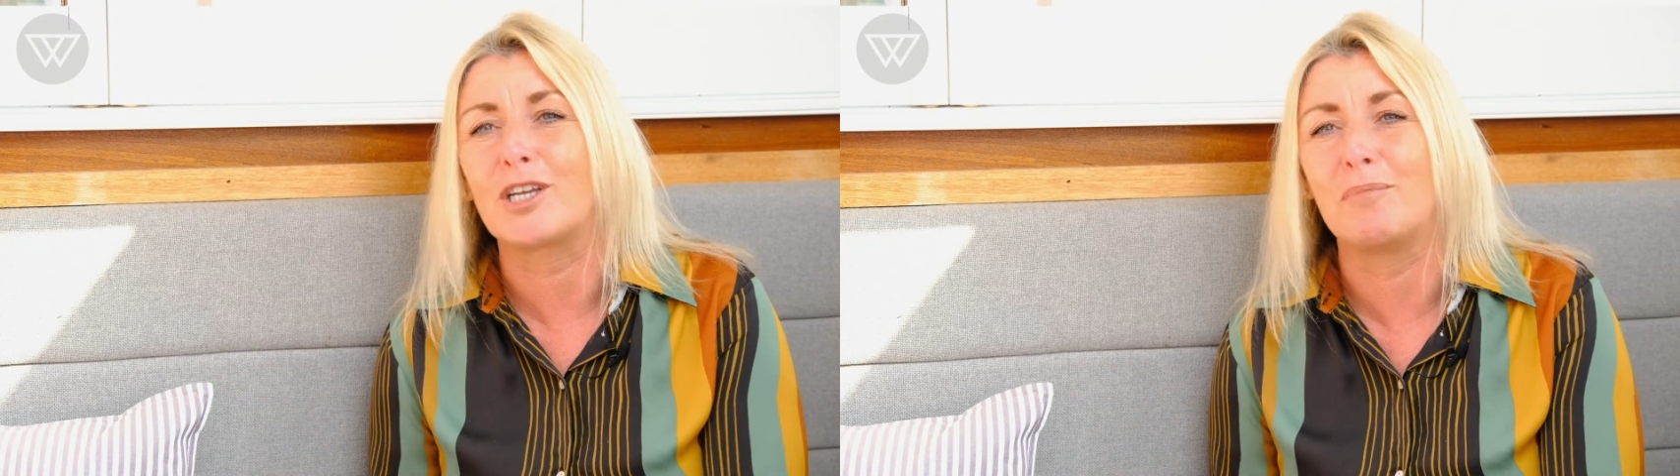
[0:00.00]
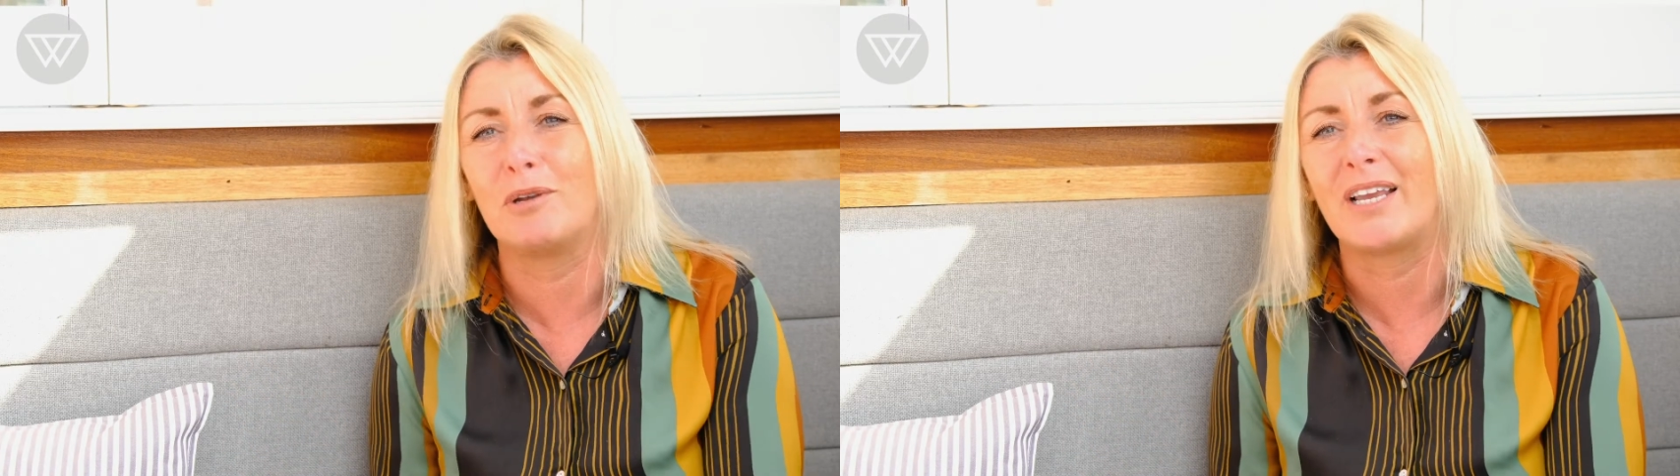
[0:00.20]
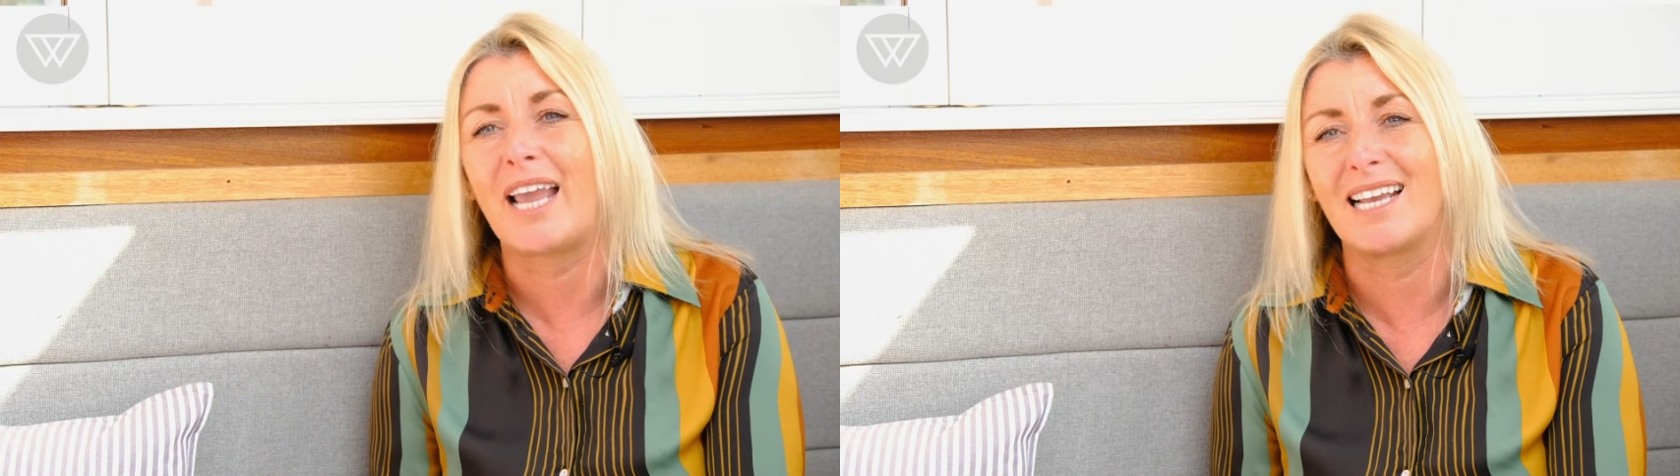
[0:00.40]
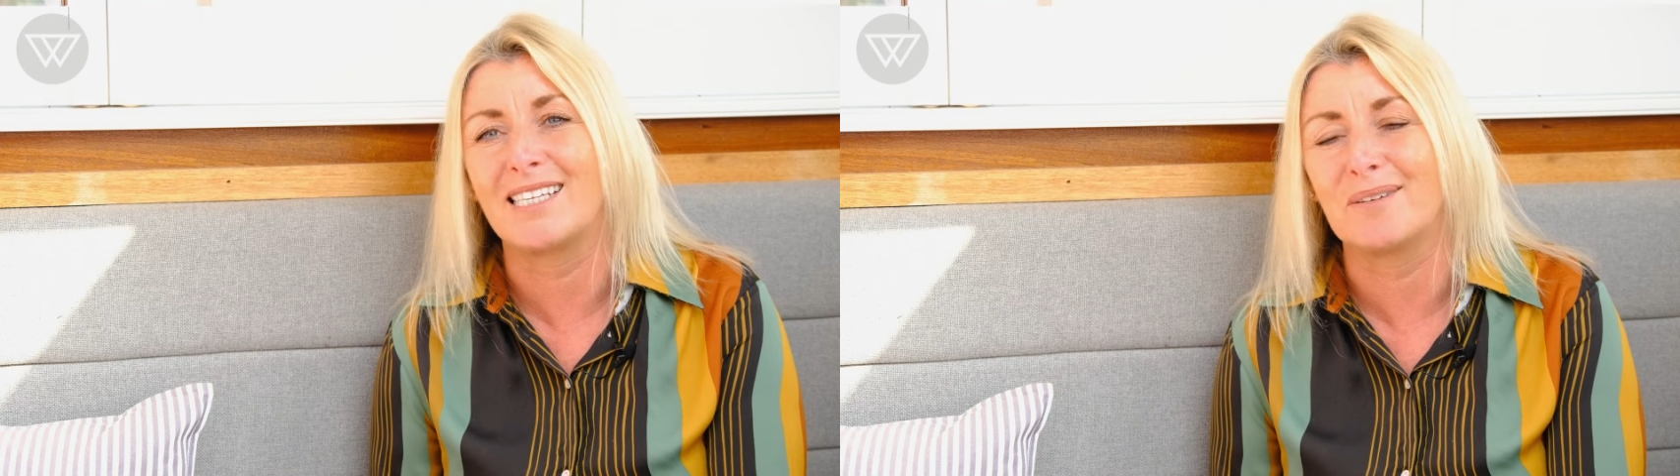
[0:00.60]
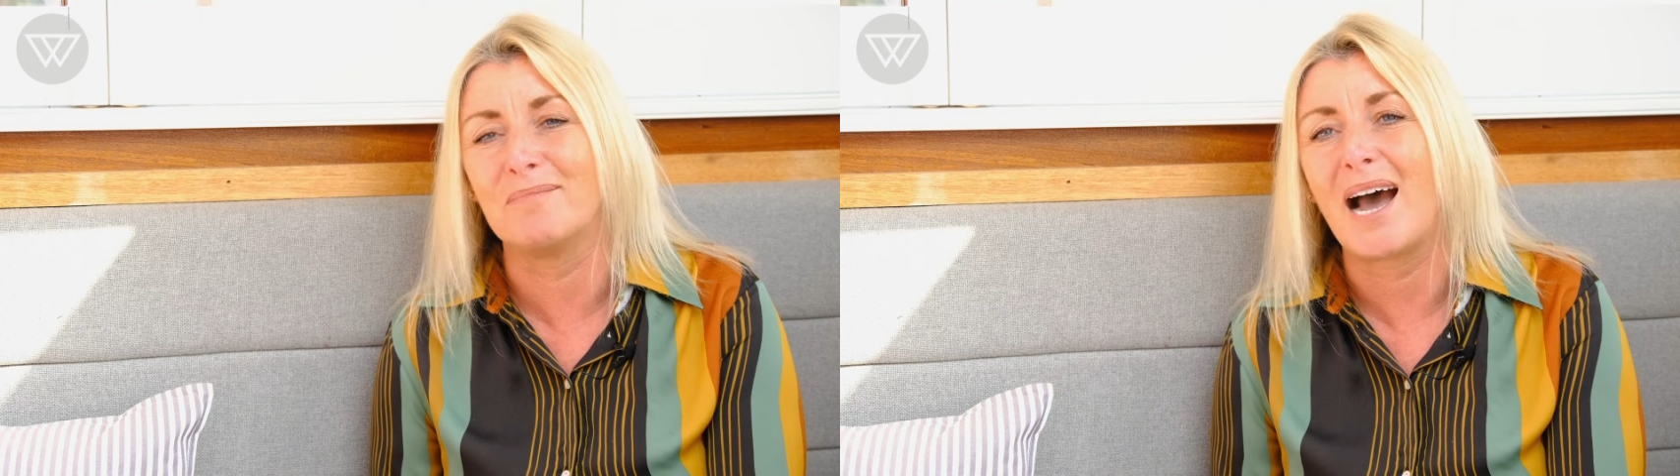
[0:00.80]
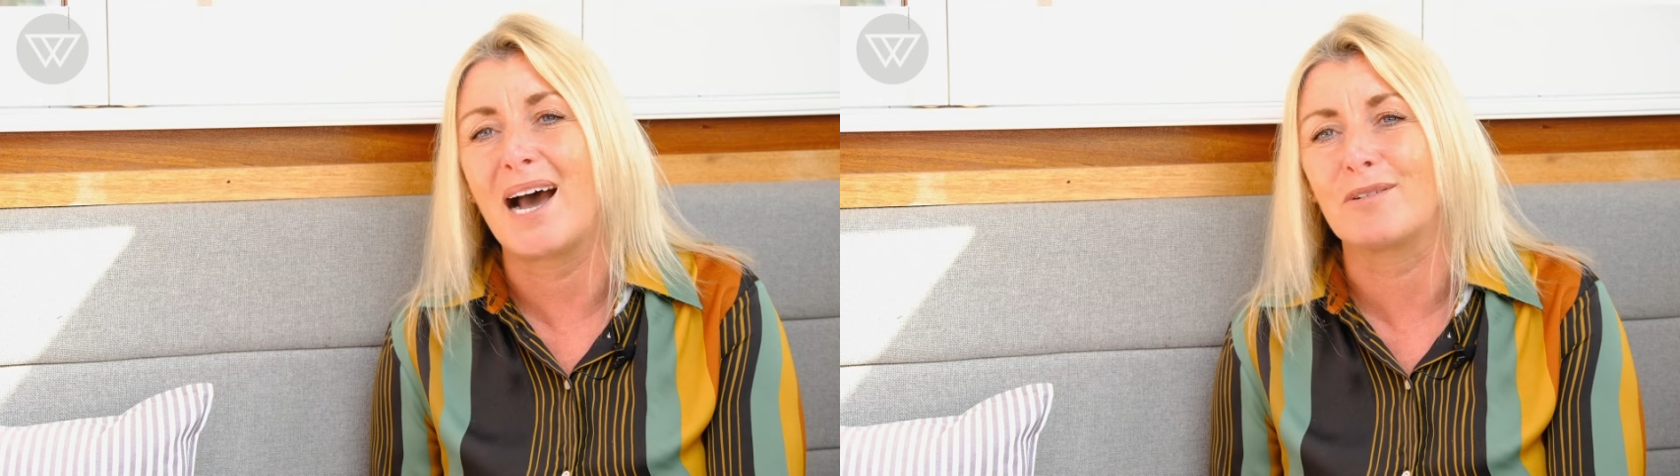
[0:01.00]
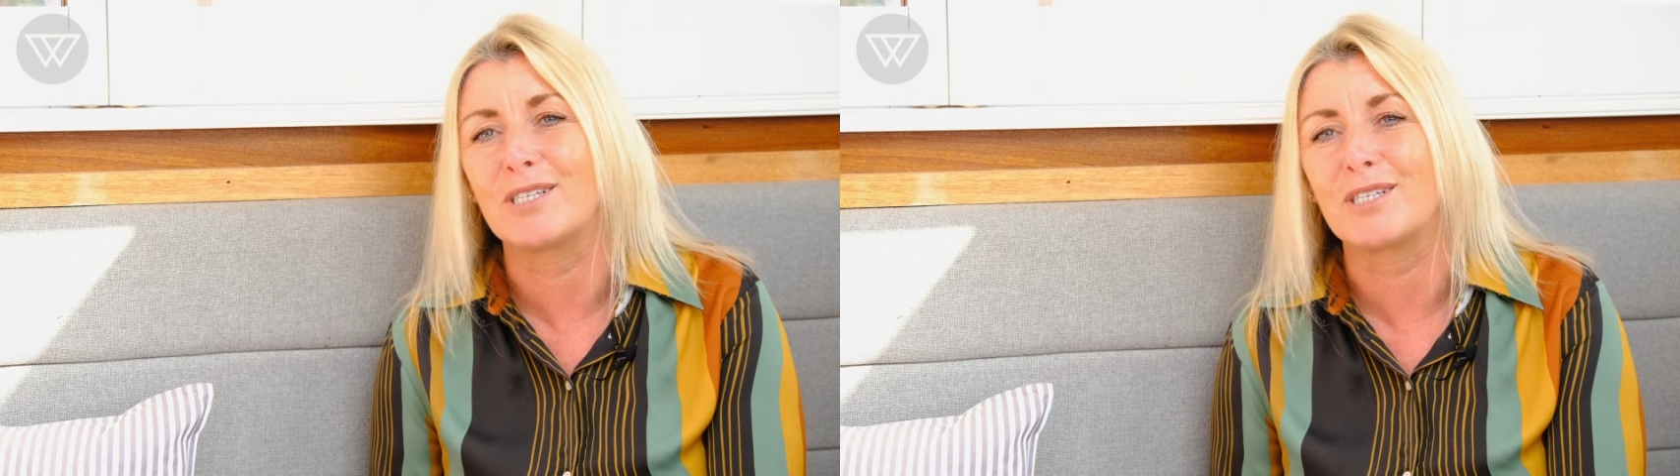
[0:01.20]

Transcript: communicate somehow.